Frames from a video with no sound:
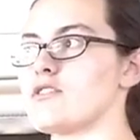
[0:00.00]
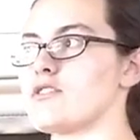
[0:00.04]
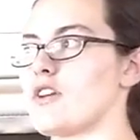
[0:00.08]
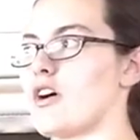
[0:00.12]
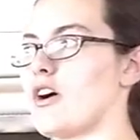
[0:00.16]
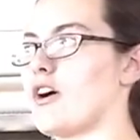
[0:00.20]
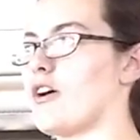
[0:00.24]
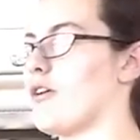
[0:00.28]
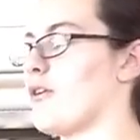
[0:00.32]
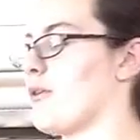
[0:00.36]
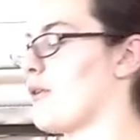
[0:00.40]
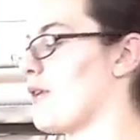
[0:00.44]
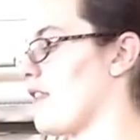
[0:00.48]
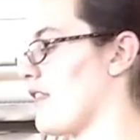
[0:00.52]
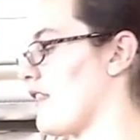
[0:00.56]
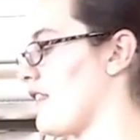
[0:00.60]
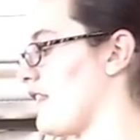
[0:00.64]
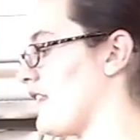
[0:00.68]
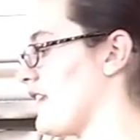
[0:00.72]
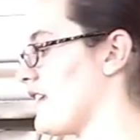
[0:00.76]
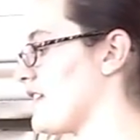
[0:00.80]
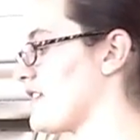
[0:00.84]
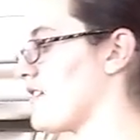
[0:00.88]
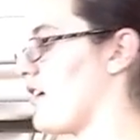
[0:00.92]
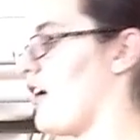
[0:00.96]
So
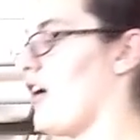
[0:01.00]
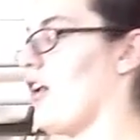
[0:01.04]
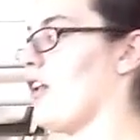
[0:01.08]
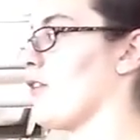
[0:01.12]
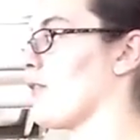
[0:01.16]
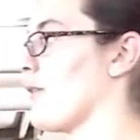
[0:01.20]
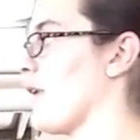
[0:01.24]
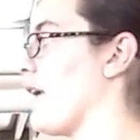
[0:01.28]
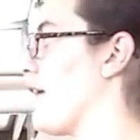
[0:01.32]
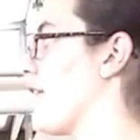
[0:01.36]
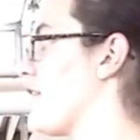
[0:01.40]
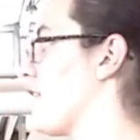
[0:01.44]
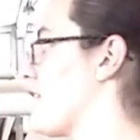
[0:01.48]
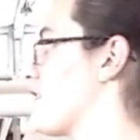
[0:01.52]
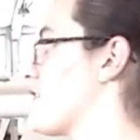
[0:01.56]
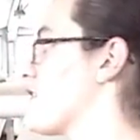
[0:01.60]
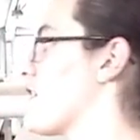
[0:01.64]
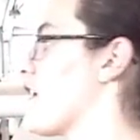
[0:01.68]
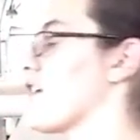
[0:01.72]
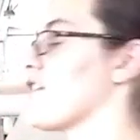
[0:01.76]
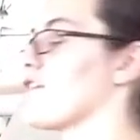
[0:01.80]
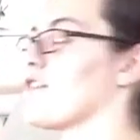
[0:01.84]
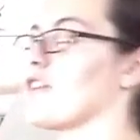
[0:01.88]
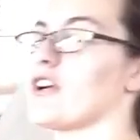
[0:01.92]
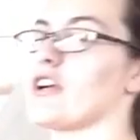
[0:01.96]
this all around
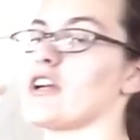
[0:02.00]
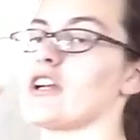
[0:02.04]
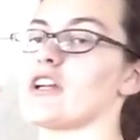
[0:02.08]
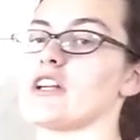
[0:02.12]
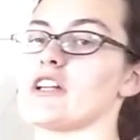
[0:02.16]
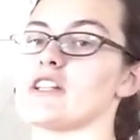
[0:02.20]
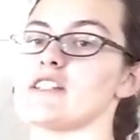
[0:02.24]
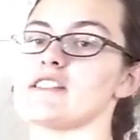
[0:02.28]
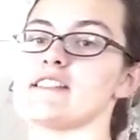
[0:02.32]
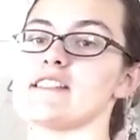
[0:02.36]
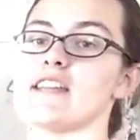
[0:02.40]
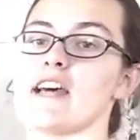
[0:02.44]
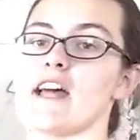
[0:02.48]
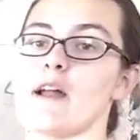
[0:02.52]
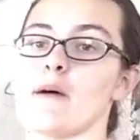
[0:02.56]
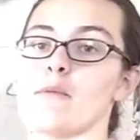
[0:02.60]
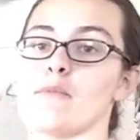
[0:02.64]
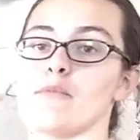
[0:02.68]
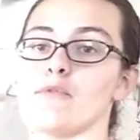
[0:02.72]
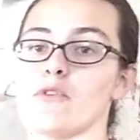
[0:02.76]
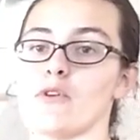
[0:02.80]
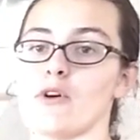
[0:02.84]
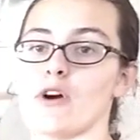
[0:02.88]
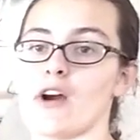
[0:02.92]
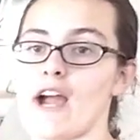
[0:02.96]
is not a very good
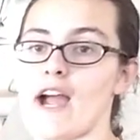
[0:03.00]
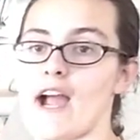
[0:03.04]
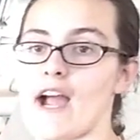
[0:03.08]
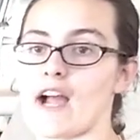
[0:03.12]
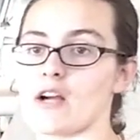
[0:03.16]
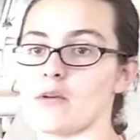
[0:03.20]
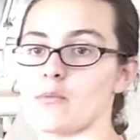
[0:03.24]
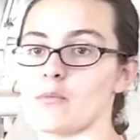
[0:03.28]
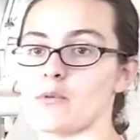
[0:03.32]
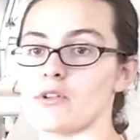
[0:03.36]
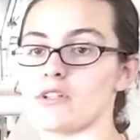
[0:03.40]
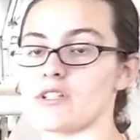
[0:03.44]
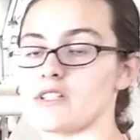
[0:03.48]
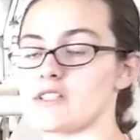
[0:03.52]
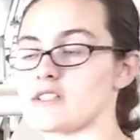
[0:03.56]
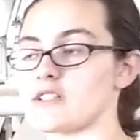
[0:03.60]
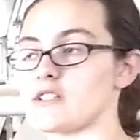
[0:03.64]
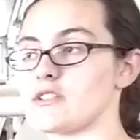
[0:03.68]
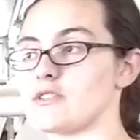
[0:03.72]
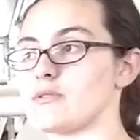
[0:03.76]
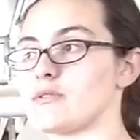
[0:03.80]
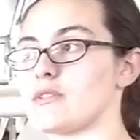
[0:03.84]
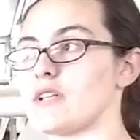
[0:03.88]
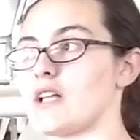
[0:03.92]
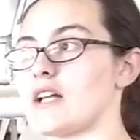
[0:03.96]
setup for a hackamore.
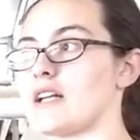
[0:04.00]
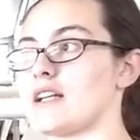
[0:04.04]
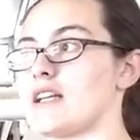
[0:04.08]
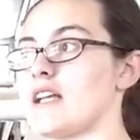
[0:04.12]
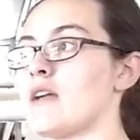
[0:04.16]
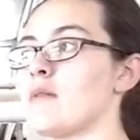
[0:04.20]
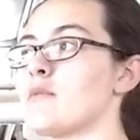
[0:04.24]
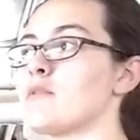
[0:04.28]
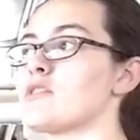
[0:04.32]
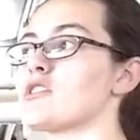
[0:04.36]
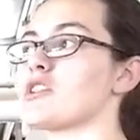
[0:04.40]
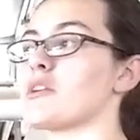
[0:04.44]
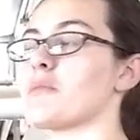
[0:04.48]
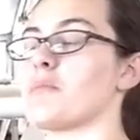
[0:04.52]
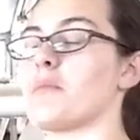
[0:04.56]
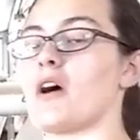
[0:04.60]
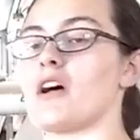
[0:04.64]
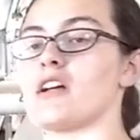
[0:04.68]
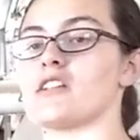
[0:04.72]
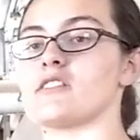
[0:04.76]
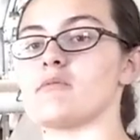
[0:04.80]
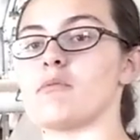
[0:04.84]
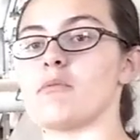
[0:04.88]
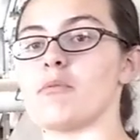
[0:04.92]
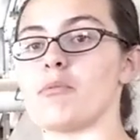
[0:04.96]
This can do a lot of damage. It
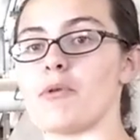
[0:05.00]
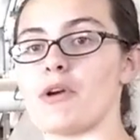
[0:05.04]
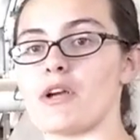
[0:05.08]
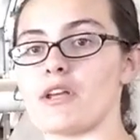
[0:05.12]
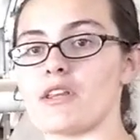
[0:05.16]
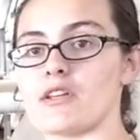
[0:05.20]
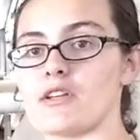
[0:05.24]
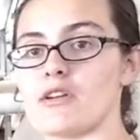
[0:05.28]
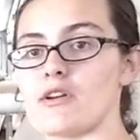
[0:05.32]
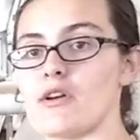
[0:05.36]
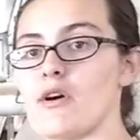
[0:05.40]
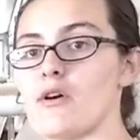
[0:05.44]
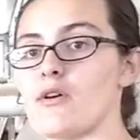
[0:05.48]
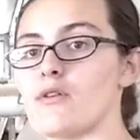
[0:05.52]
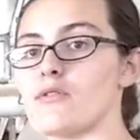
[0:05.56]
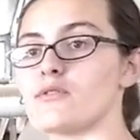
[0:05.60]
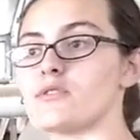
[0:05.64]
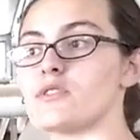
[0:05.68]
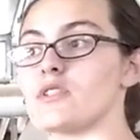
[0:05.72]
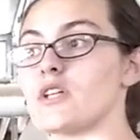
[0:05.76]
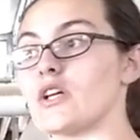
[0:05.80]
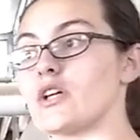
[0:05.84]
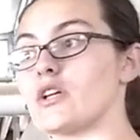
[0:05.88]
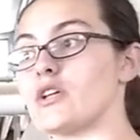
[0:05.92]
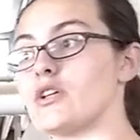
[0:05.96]
could possibly break the
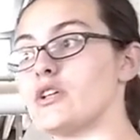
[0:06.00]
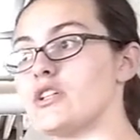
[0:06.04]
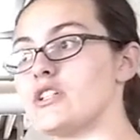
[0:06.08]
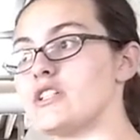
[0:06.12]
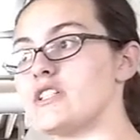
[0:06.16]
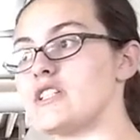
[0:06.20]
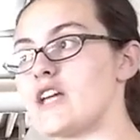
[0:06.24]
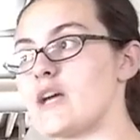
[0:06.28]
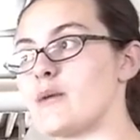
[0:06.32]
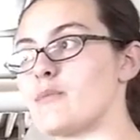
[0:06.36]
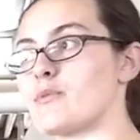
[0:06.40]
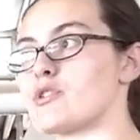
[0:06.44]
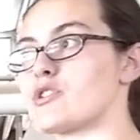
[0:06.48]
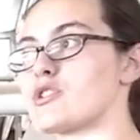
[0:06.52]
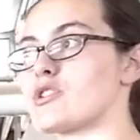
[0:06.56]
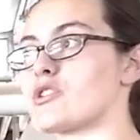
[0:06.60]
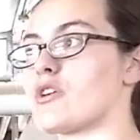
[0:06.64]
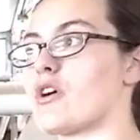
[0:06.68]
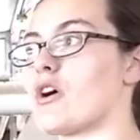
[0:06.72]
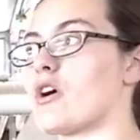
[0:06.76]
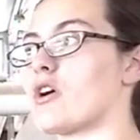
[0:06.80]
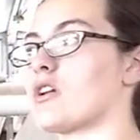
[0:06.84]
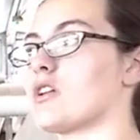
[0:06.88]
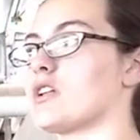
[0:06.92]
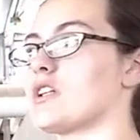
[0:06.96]
nose. It could damage
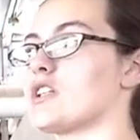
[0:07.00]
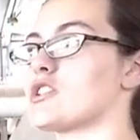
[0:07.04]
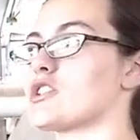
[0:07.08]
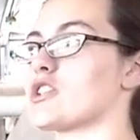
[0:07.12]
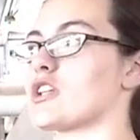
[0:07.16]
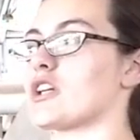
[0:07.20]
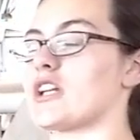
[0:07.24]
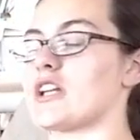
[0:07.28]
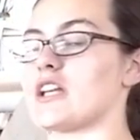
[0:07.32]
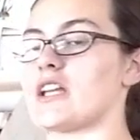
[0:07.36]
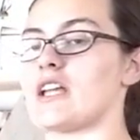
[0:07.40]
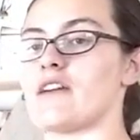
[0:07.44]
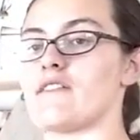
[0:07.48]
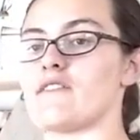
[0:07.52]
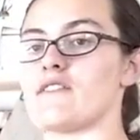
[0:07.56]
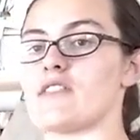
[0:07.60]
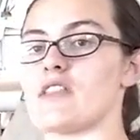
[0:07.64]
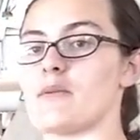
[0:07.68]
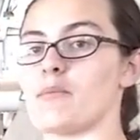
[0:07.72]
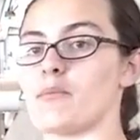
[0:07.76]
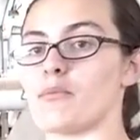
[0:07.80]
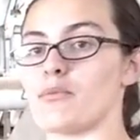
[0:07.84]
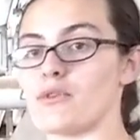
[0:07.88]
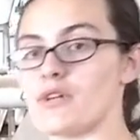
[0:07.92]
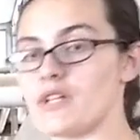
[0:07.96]
the cartilage. It could
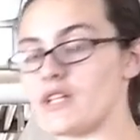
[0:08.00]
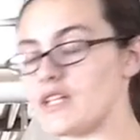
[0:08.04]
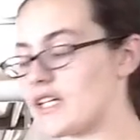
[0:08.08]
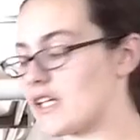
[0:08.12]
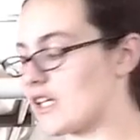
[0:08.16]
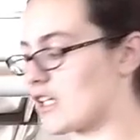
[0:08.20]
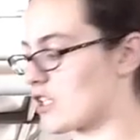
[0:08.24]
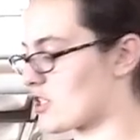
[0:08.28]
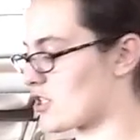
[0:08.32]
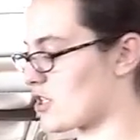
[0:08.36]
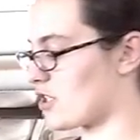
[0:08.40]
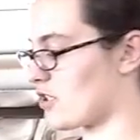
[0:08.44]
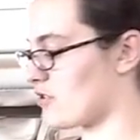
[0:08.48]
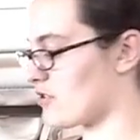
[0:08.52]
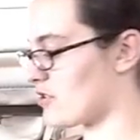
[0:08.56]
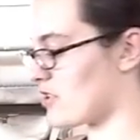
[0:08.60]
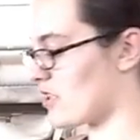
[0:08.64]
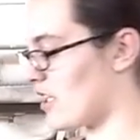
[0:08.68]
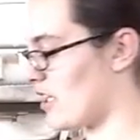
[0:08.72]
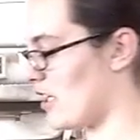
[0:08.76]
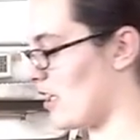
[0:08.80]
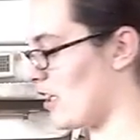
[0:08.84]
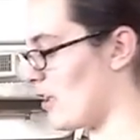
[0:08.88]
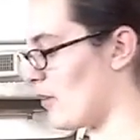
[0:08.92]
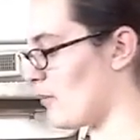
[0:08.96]
give them breathing issues.
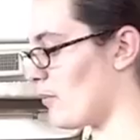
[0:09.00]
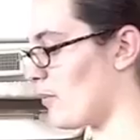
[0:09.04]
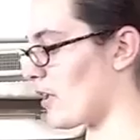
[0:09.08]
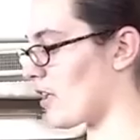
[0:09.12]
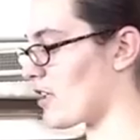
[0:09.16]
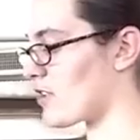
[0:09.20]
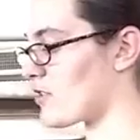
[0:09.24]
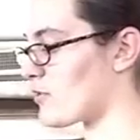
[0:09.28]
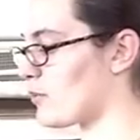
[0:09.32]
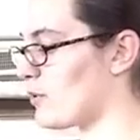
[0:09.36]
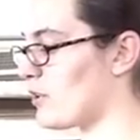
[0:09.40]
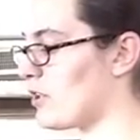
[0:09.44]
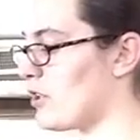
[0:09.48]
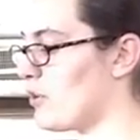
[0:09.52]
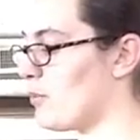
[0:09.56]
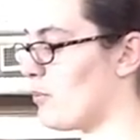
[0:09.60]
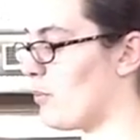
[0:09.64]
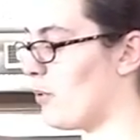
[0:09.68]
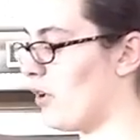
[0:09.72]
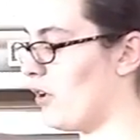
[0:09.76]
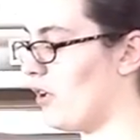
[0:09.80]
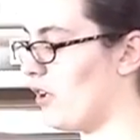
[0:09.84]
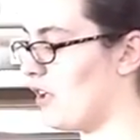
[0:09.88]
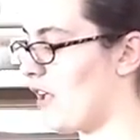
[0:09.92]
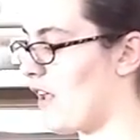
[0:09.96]
Because when
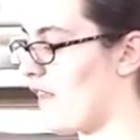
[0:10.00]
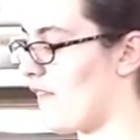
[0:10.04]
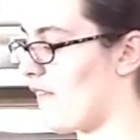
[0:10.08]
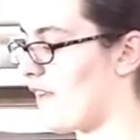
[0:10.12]
you pull